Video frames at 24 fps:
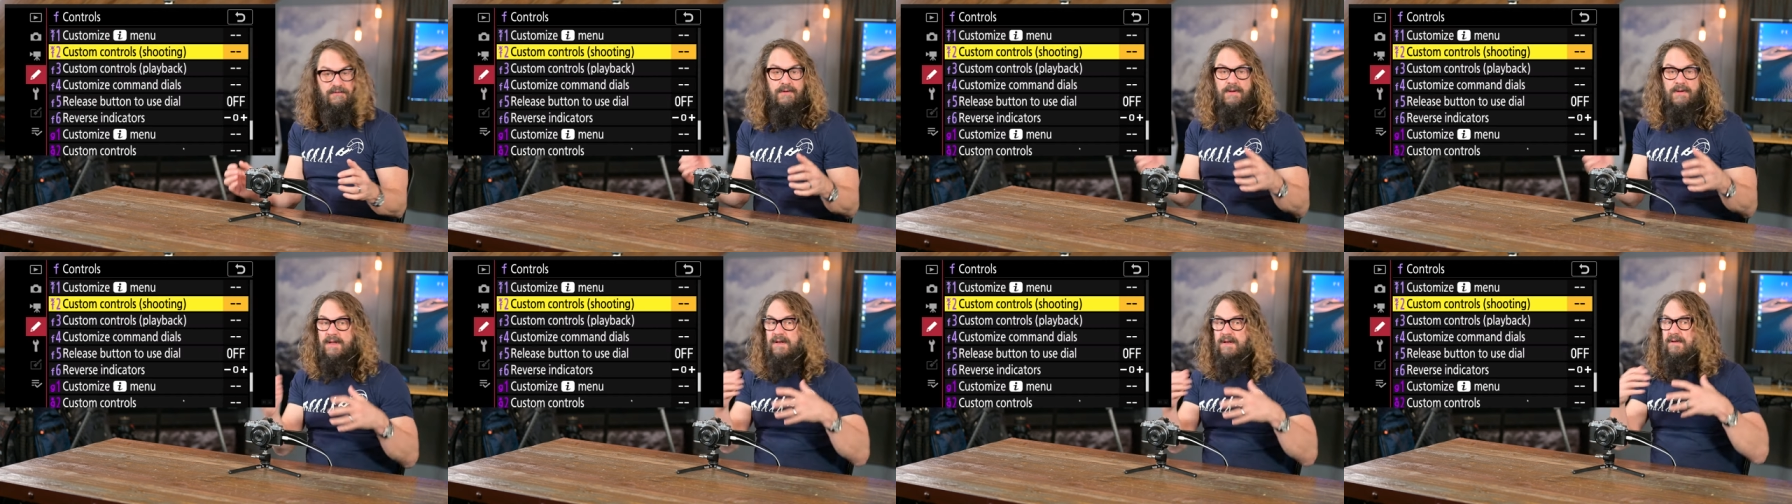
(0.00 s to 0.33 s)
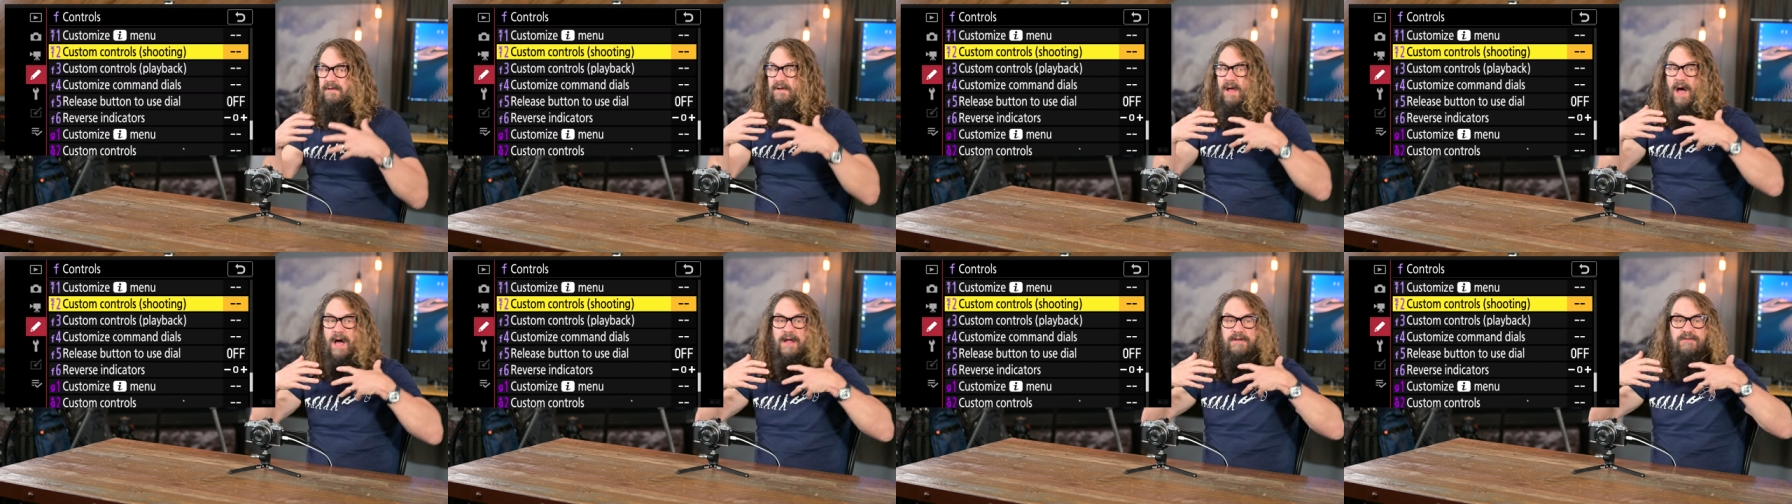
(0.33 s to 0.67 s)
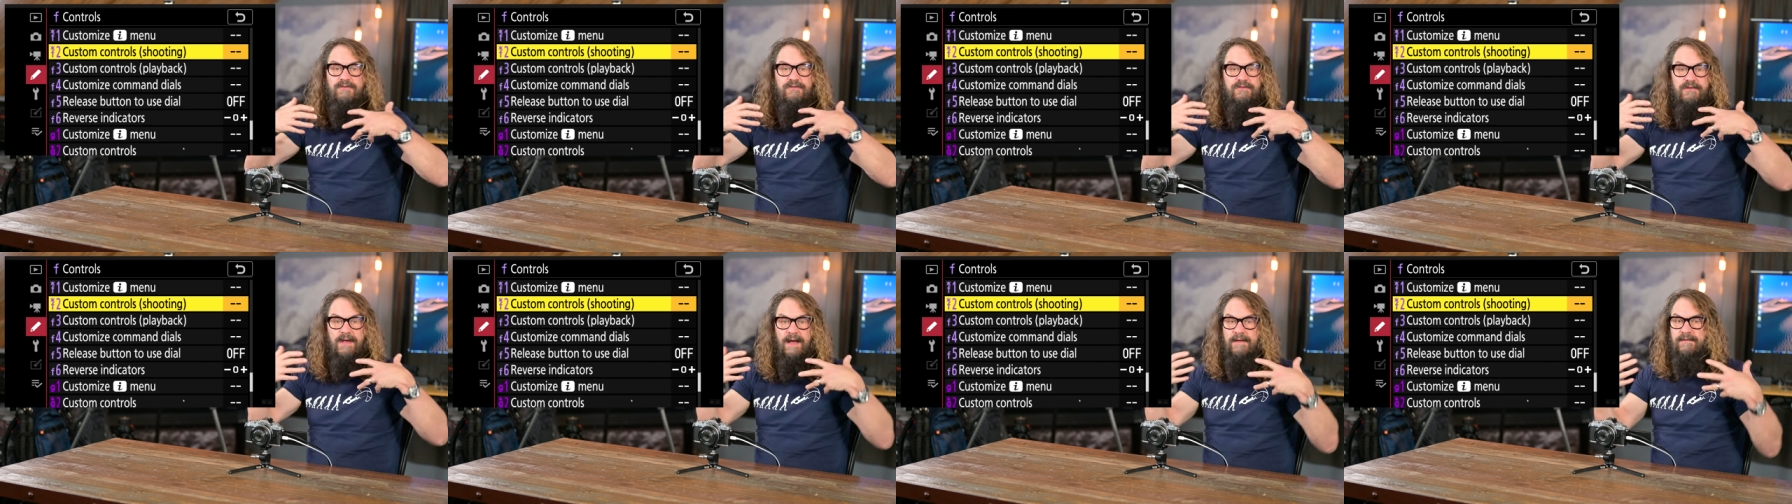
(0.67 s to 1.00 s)
You can
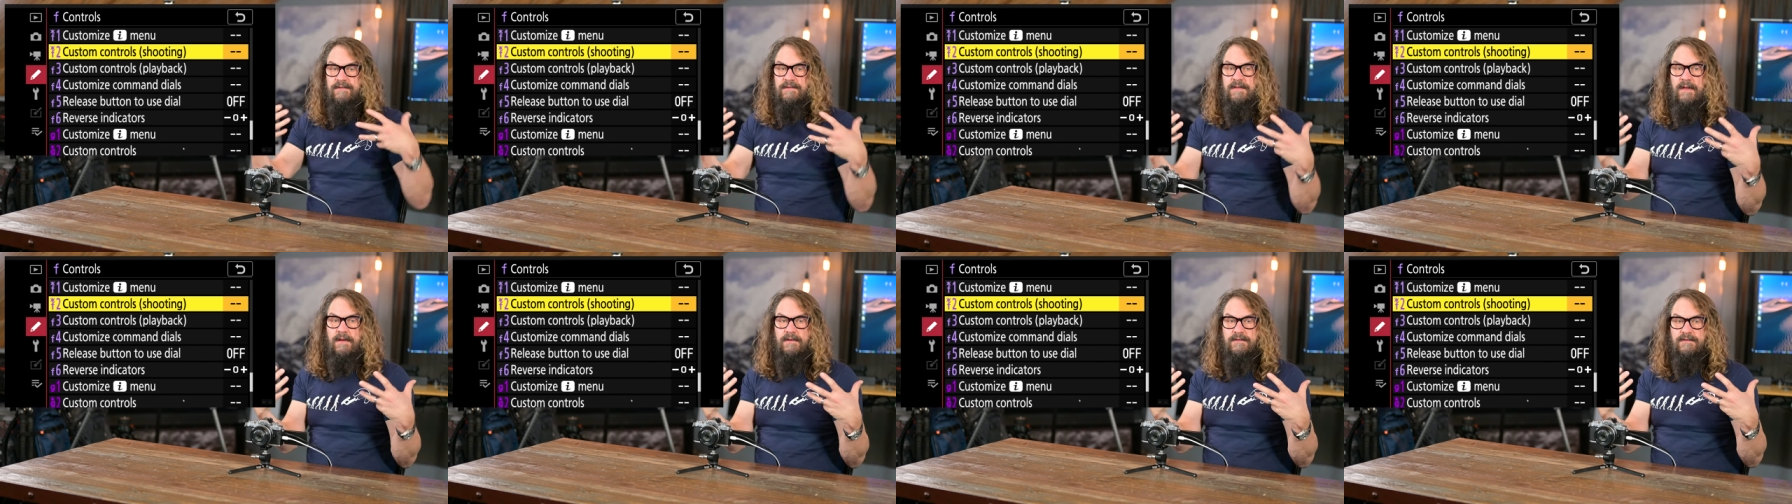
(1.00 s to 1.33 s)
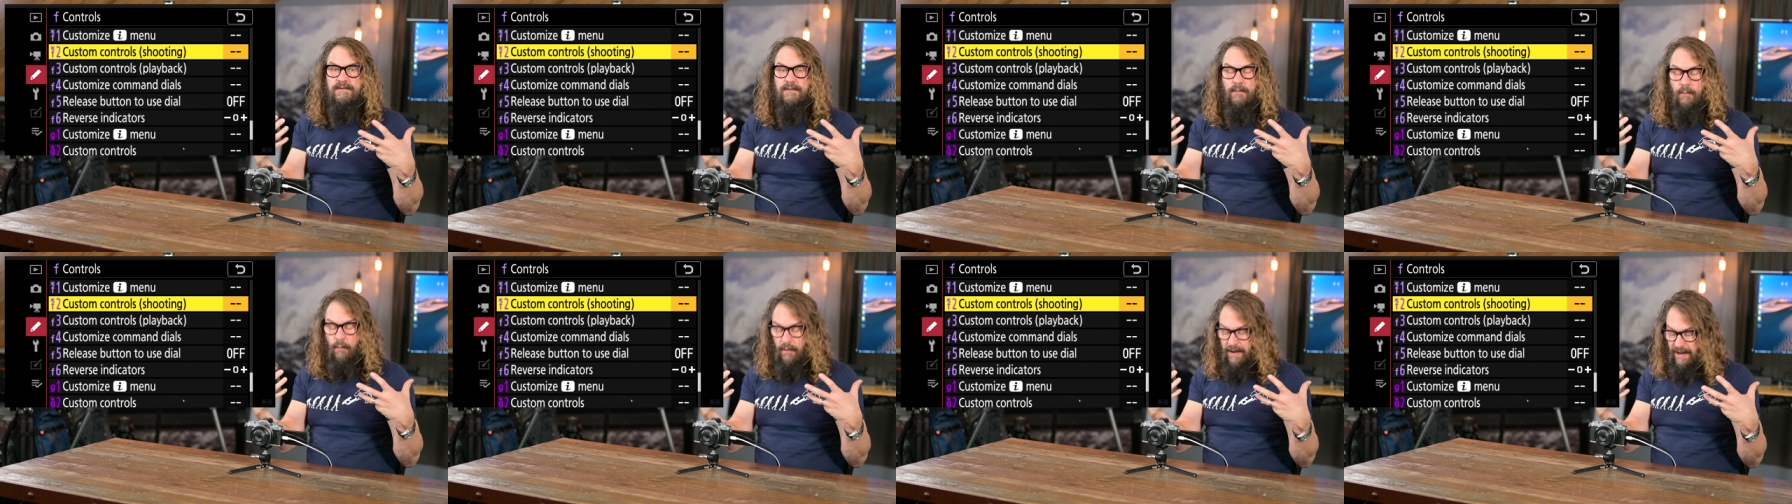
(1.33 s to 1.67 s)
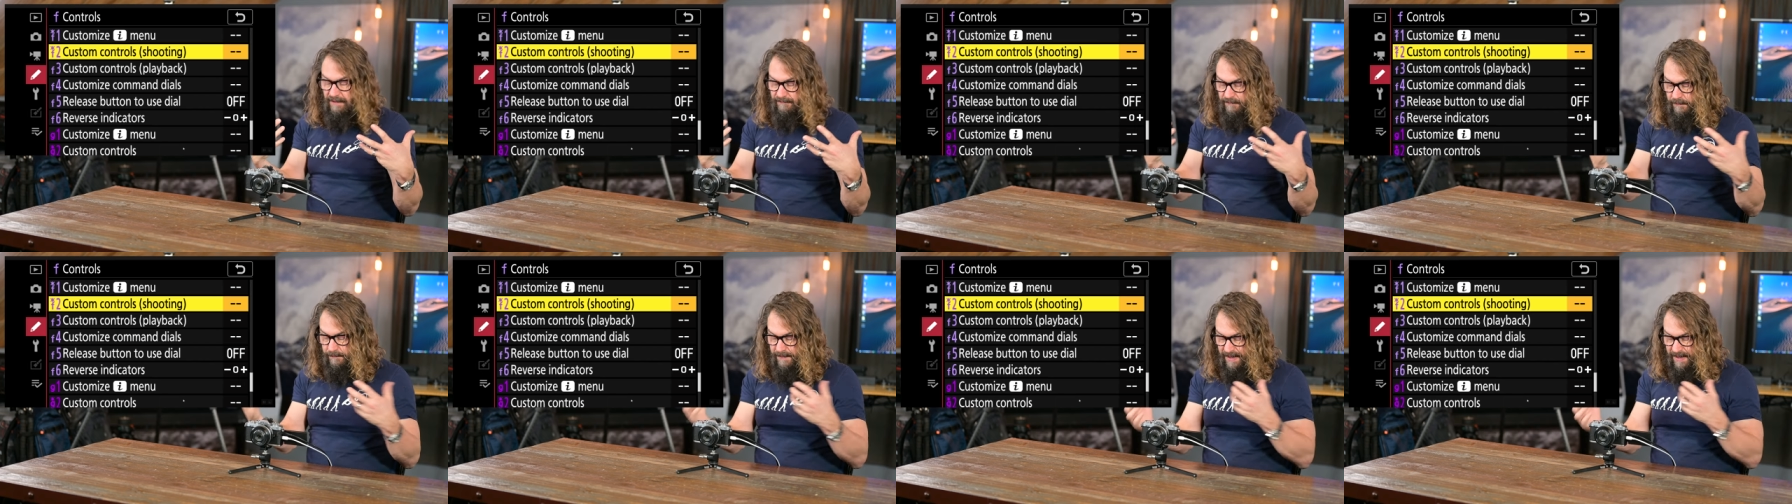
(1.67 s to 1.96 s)
adjust those to whatever